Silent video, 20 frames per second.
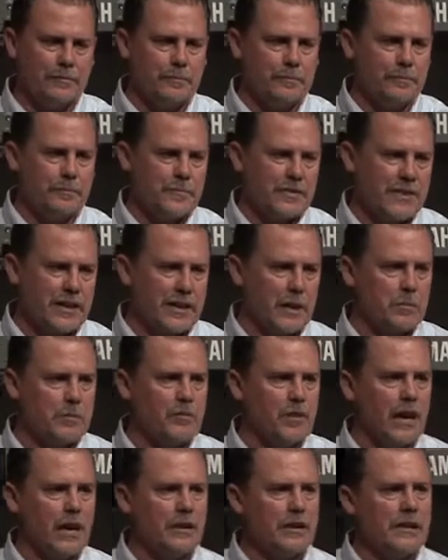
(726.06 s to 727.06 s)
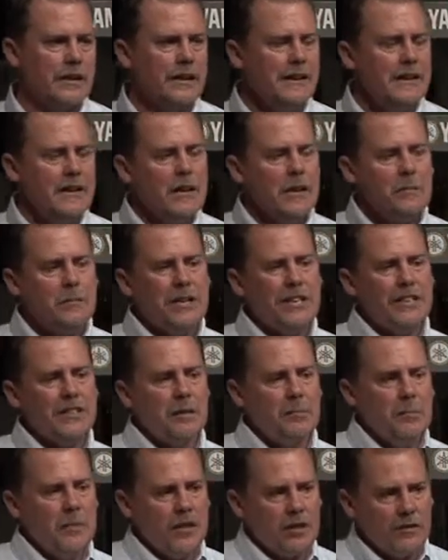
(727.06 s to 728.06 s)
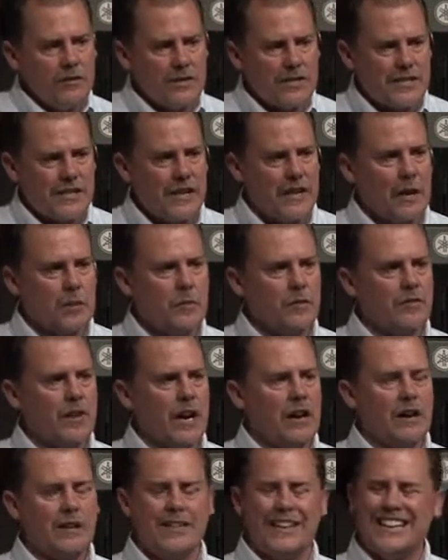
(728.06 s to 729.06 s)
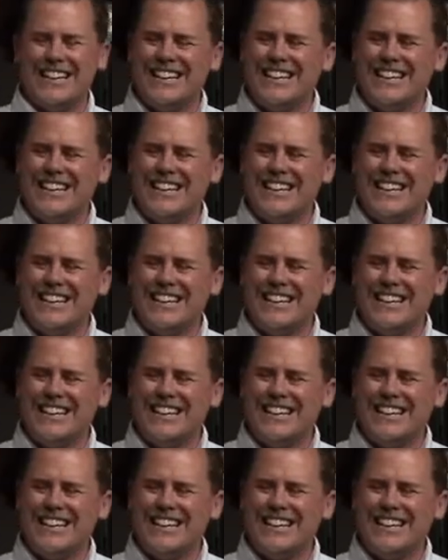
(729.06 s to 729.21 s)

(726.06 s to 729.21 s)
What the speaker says: of San Gabriel Valley. But in the middle of the San Gabriel Valley,